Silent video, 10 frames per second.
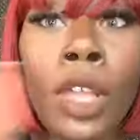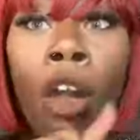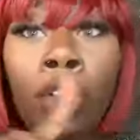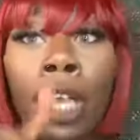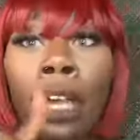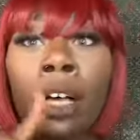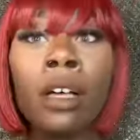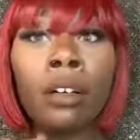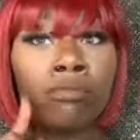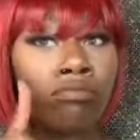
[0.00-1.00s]
Oh yeah,
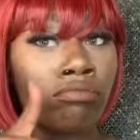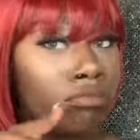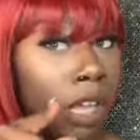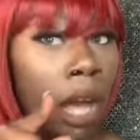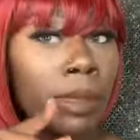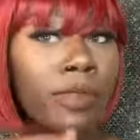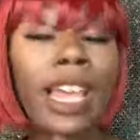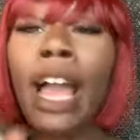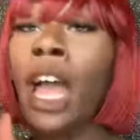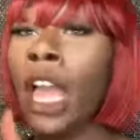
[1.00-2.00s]
I almost
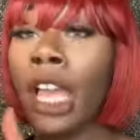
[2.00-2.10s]
forgot.